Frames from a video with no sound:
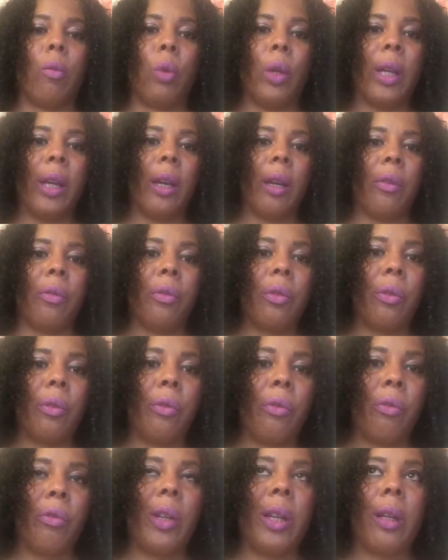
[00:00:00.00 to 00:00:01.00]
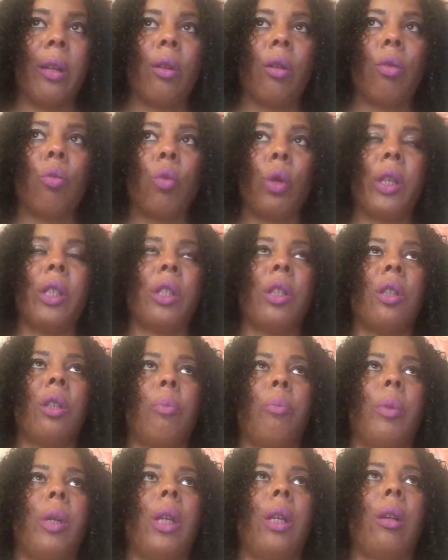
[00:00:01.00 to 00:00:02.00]
We have to feel what it's going to
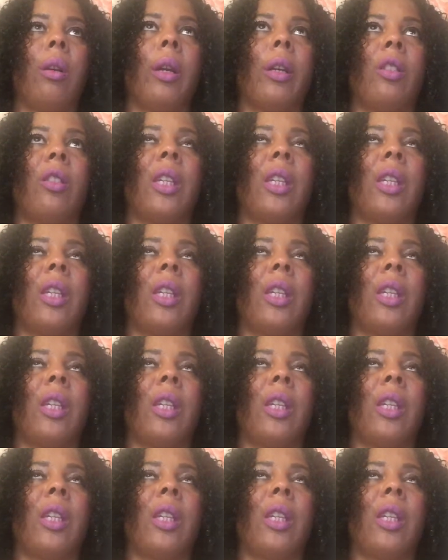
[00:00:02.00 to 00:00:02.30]
be like.